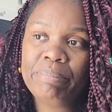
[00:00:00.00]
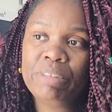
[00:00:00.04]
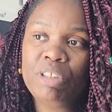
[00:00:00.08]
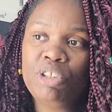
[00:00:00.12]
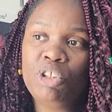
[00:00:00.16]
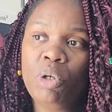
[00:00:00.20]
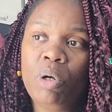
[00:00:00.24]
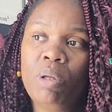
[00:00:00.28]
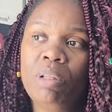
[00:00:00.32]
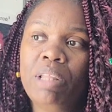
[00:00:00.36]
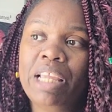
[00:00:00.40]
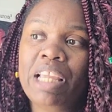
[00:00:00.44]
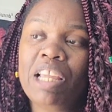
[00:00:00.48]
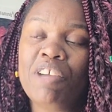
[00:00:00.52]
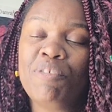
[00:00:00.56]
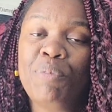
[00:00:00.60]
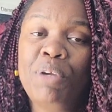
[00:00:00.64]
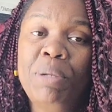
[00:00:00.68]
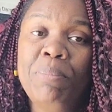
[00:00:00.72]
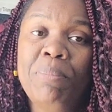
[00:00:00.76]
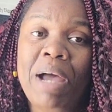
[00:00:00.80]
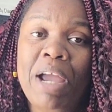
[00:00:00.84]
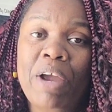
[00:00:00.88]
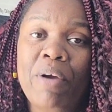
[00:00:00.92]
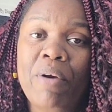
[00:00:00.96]
So like if
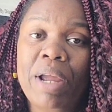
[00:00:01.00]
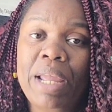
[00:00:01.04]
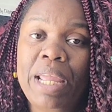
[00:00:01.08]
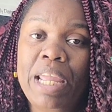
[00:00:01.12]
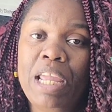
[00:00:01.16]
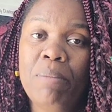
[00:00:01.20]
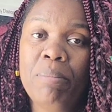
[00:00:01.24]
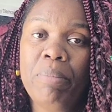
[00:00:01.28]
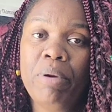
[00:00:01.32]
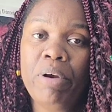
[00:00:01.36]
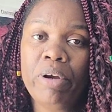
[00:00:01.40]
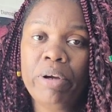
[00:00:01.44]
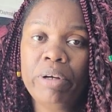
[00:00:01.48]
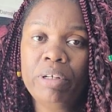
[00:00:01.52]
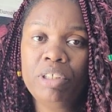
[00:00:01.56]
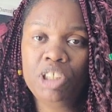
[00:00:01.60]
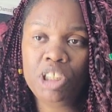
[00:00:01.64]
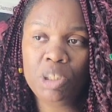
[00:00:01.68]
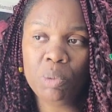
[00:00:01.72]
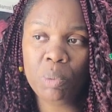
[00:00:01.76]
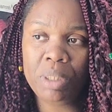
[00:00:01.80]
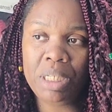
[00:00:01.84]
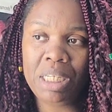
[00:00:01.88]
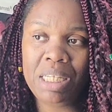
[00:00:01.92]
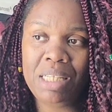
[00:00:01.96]
we buy her a hamburger,
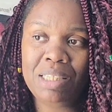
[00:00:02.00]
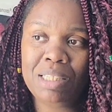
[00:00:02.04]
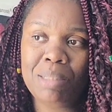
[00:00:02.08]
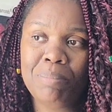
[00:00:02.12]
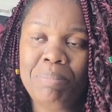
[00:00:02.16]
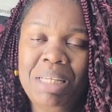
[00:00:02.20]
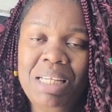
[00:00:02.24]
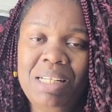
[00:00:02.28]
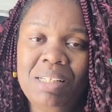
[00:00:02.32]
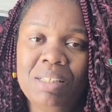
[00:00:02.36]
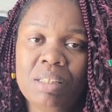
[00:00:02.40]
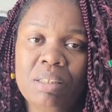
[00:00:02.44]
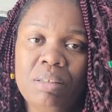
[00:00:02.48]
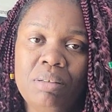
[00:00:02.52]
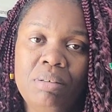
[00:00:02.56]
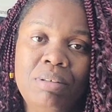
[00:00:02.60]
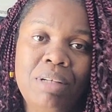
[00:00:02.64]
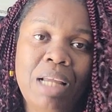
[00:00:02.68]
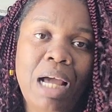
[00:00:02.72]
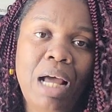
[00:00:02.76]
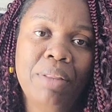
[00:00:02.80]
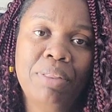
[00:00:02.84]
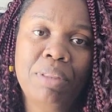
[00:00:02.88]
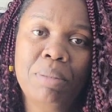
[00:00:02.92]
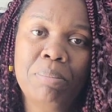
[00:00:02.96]
she will eat the meat,
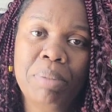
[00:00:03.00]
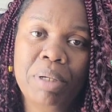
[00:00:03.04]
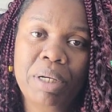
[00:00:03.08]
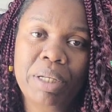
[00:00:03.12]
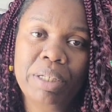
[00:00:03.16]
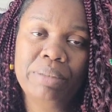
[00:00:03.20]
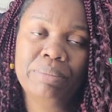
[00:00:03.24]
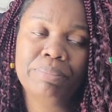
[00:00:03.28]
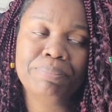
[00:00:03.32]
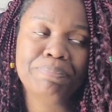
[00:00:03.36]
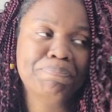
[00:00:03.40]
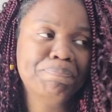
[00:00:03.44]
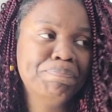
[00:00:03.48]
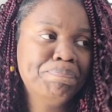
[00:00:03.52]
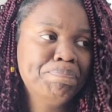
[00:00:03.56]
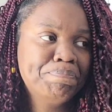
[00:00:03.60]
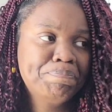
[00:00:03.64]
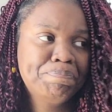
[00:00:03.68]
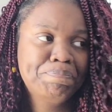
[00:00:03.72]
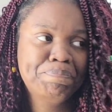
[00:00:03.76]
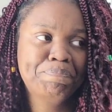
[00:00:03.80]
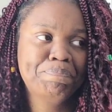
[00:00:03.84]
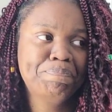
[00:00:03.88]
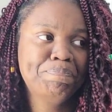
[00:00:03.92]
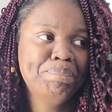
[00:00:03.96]
not the bun.
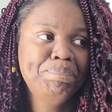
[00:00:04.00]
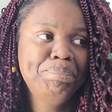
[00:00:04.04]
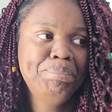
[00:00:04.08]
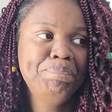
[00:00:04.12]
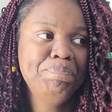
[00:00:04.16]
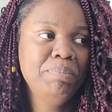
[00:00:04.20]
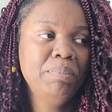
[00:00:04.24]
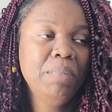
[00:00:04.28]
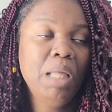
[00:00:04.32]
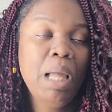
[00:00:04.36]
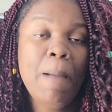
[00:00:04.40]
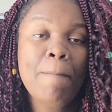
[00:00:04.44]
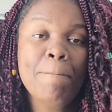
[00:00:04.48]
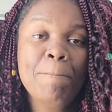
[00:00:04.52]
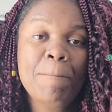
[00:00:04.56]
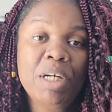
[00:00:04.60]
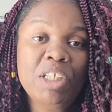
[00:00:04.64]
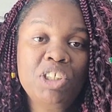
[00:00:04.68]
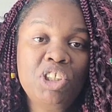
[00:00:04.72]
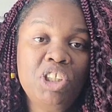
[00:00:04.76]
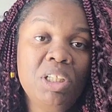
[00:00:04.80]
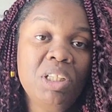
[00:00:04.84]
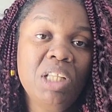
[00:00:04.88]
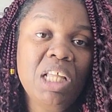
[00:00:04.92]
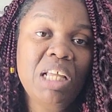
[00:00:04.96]

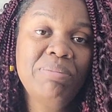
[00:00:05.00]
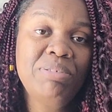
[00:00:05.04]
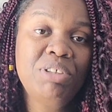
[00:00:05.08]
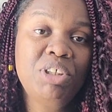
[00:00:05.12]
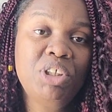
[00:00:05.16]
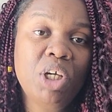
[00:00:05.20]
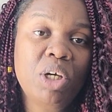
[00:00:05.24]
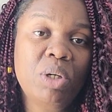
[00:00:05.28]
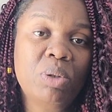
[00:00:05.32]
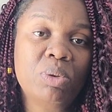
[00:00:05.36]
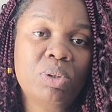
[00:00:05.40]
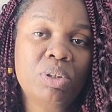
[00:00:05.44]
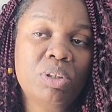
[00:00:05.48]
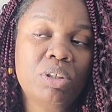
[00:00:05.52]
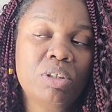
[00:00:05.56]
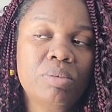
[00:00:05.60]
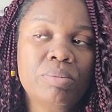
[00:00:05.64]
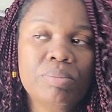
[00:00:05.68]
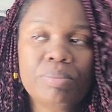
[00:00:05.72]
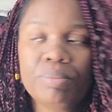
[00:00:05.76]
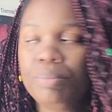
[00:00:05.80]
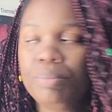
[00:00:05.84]
But she loves toast.